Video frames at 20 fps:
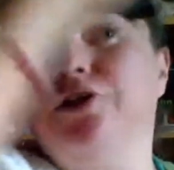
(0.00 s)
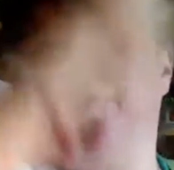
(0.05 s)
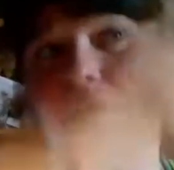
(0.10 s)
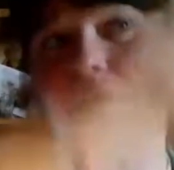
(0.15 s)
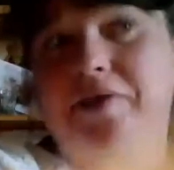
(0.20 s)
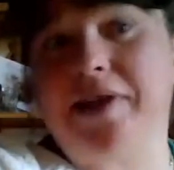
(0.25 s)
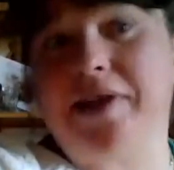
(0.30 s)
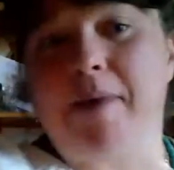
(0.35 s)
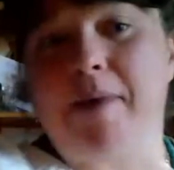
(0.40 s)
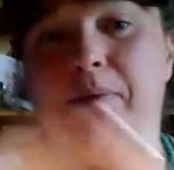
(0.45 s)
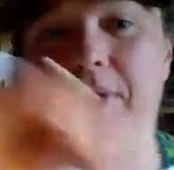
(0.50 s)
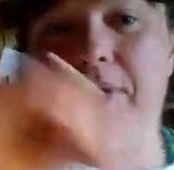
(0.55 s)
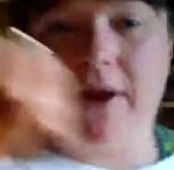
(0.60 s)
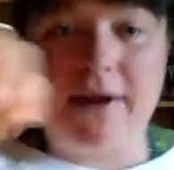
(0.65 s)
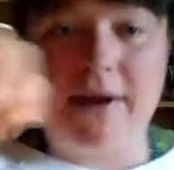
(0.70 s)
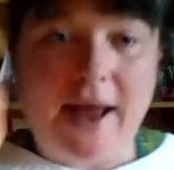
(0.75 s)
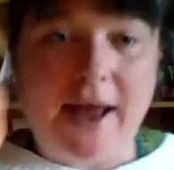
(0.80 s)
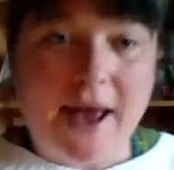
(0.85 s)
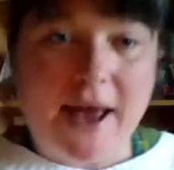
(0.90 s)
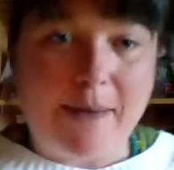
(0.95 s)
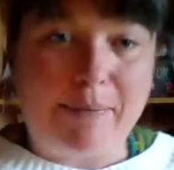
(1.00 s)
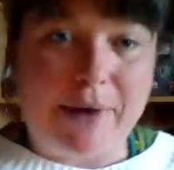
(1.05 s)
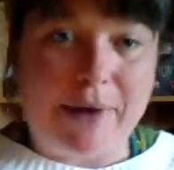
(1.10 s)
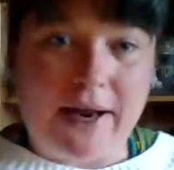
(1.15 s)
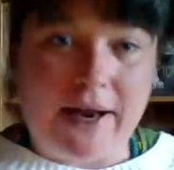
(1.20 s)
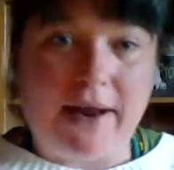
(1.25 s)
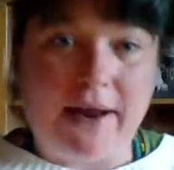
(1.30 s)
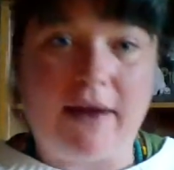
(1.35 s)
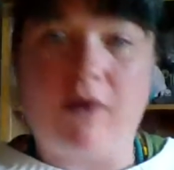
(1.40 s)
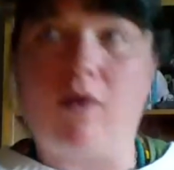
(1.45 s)
just happened,
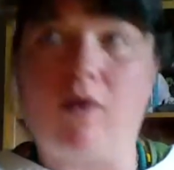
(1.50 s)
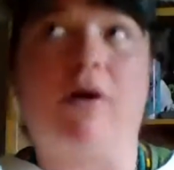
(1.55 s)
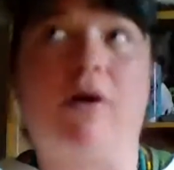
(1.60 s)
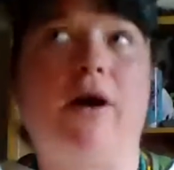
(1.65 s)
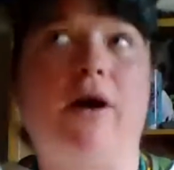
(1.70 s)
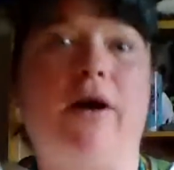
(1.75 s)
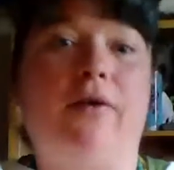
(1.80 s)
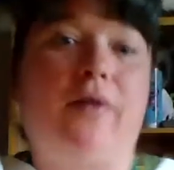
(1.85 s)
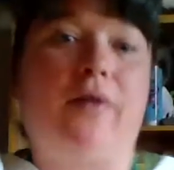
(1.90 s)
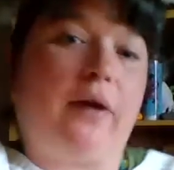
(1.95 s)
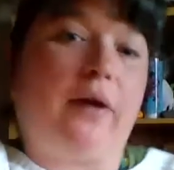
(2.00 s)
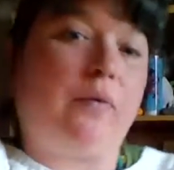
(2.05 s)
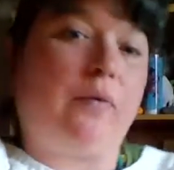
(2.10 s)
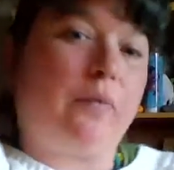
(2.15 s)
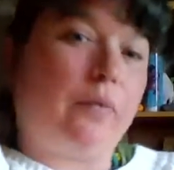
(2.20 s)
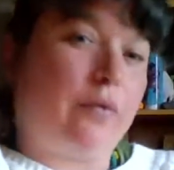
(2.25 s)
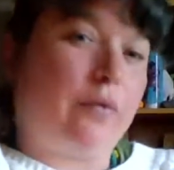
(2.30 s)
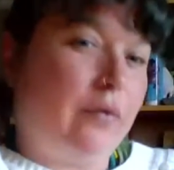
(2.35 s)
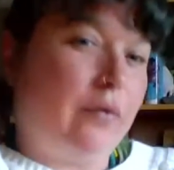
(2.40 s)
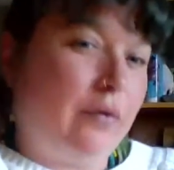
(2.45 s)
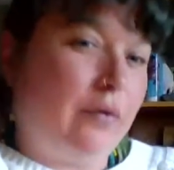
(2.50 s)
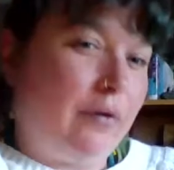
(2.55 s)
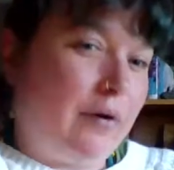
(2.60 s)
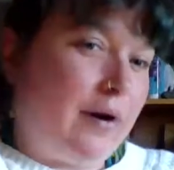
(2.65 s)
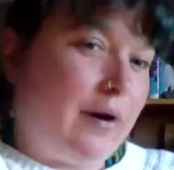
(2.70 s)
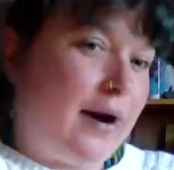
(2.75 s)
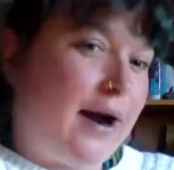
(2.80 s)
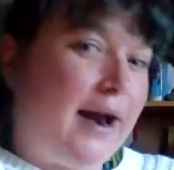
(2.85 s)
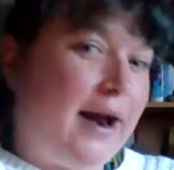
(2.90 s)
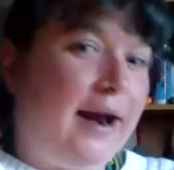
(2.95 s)
happening, or like
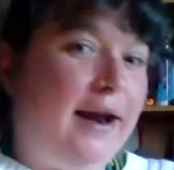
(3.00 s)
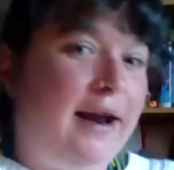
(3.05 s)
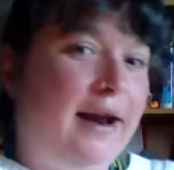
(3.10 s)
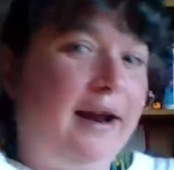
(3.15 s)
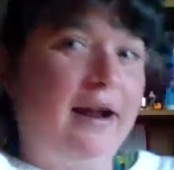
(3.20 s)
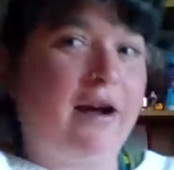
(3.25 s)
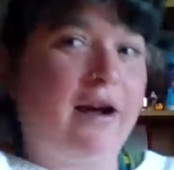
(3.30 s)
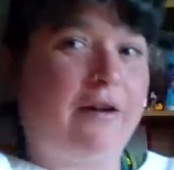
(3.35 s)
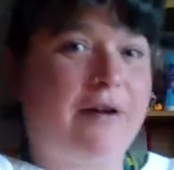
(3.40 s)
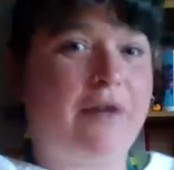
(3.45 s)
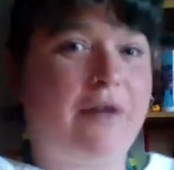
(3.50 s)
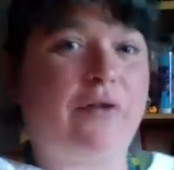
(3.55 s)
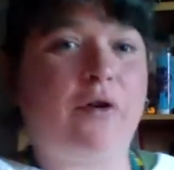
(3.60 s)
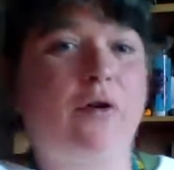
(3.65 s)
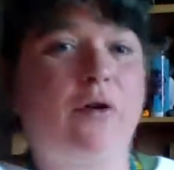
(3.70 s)
right around the